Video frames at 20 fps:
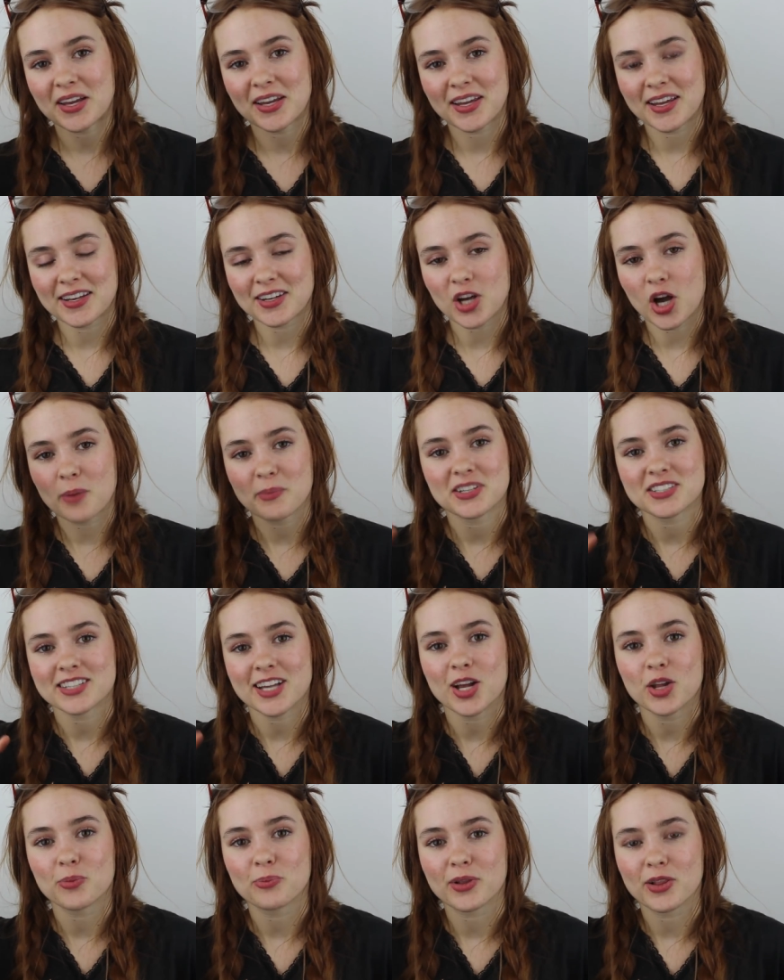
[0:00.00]
and comment
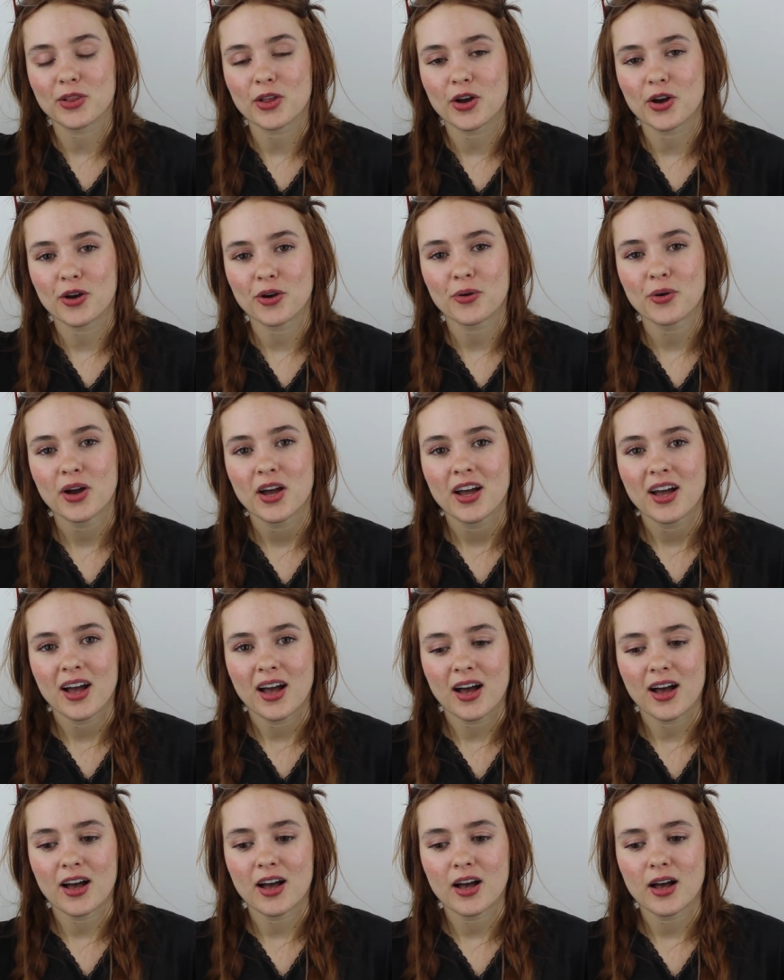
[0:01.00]
down below
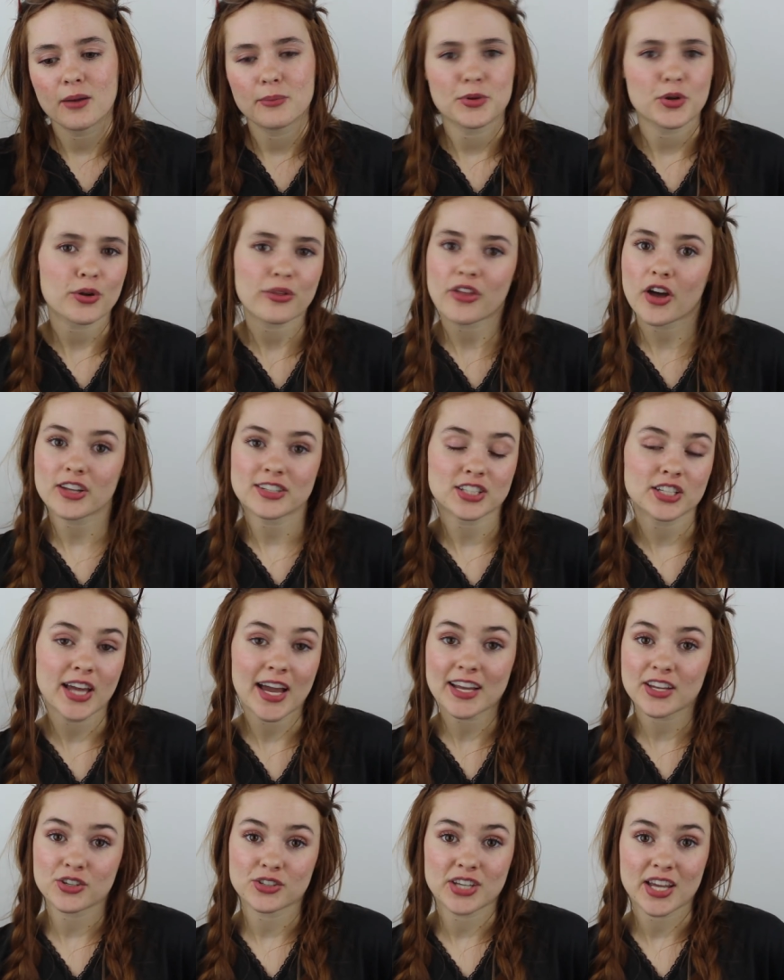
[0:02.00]
your thoughts on
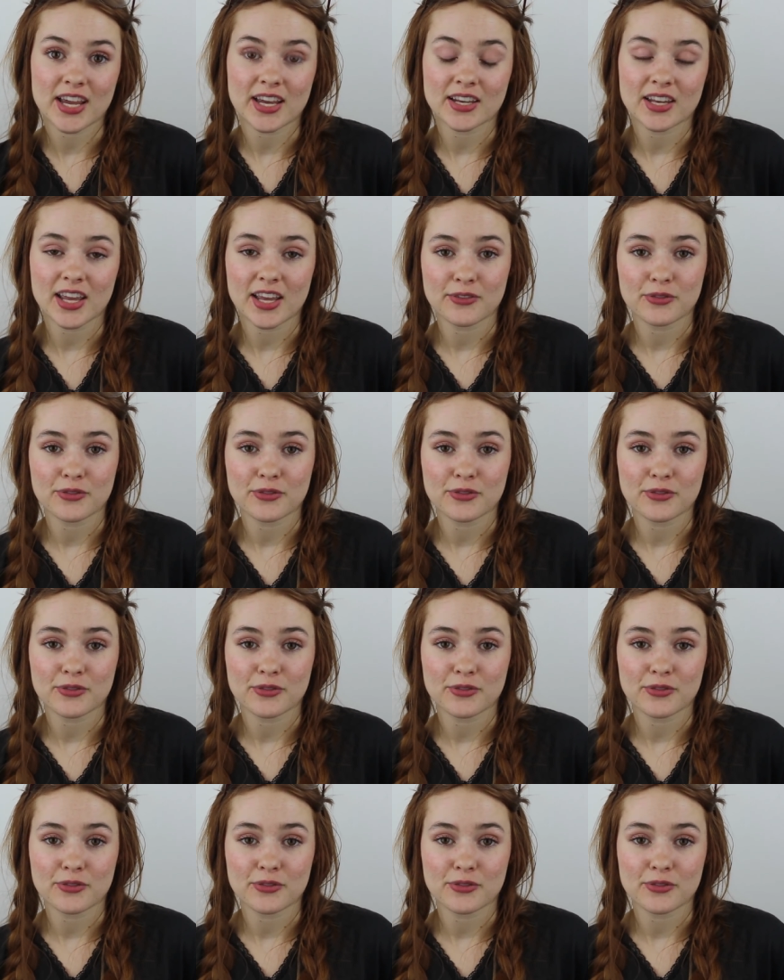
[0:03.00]
Accutane.